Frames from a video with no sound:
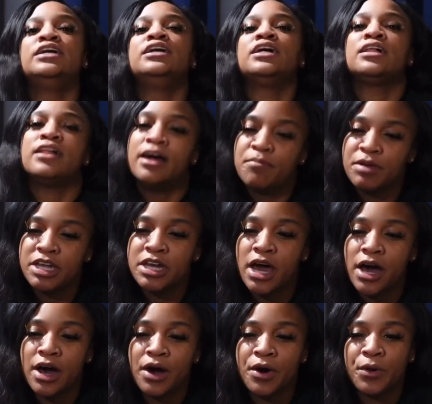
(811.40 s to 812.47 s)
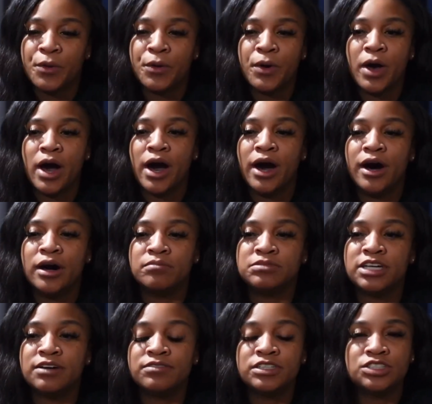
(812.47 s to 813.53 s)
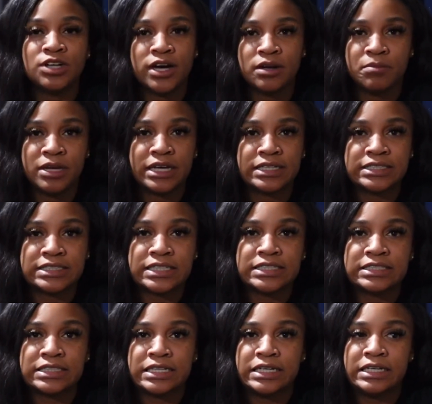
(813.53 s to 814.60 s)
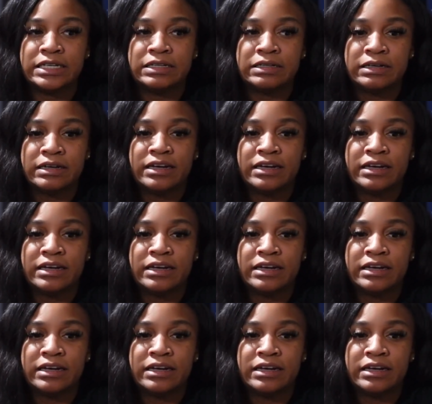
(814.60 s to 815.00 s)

Let me know. Um, definitely trying to be consistent